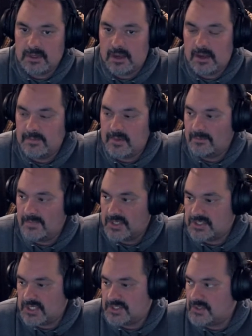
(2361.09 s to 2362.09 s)
Um, they're
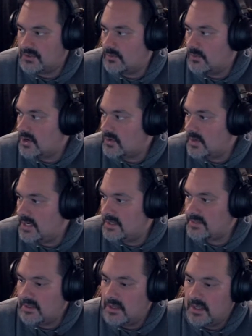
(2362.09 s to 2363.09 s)
much easier to work
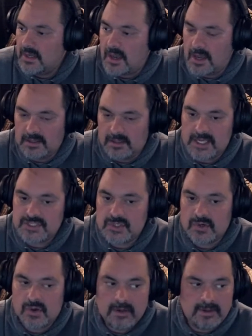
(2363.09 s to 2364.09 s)
with unless
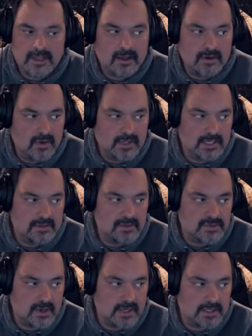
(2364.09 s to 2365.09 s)
you're going to be unhooking the
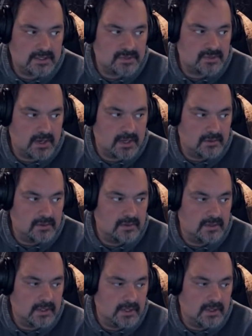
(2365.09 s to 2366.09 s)
truck and the trailer
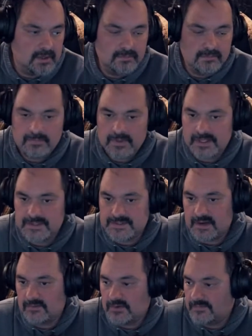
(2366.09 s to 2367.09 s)
um, in
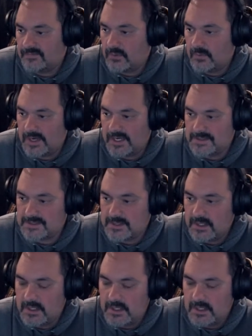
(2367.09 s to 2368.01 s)
several different ways